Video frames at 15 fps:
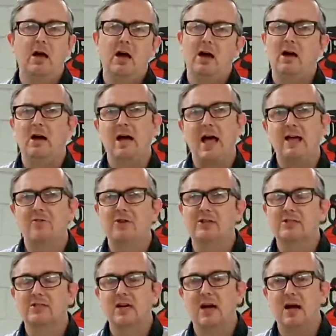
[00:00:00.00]
at
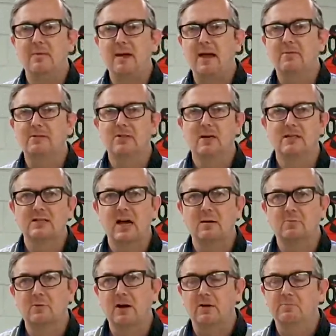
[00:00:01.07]
this time, Amazon's got
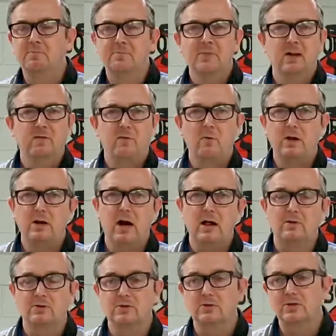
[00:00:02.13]
them around
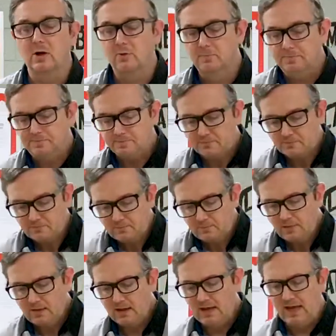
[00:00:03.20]
$40 or so,
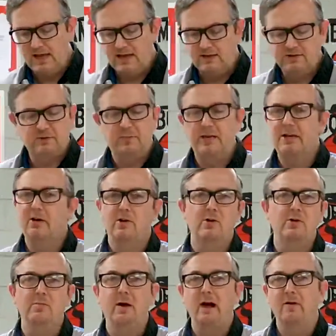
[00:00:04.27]
and depending on
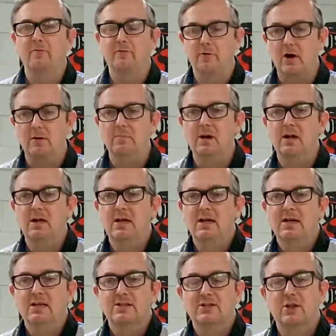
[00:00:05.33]
who you buy them from.
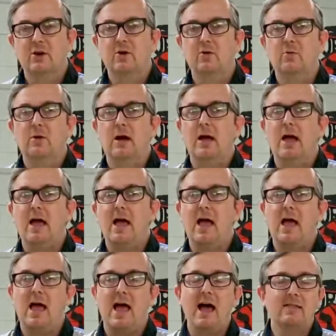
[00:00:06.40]
So
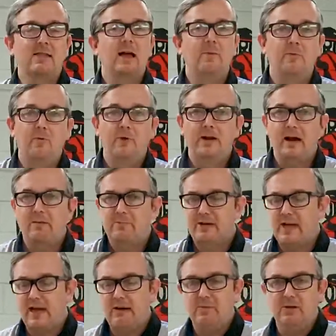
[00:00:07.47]
at that point, I
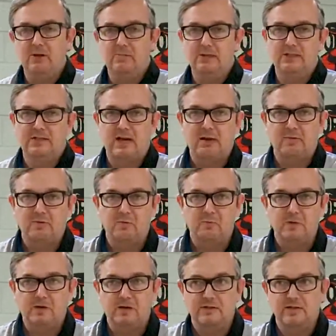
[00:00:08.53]
became a little bit skeptical,
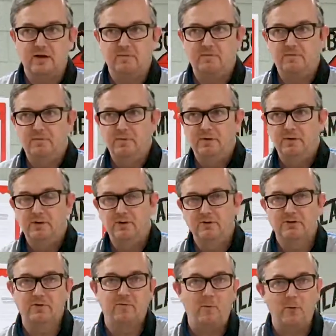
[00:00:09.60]
because I've
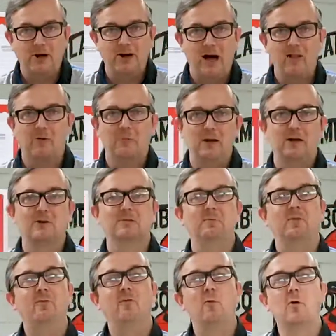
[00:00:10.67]
used $40 meters
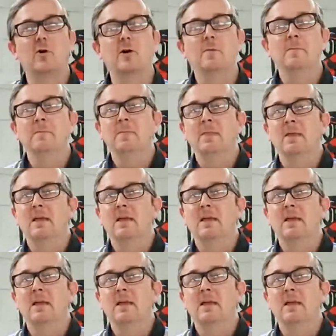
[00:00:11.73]
before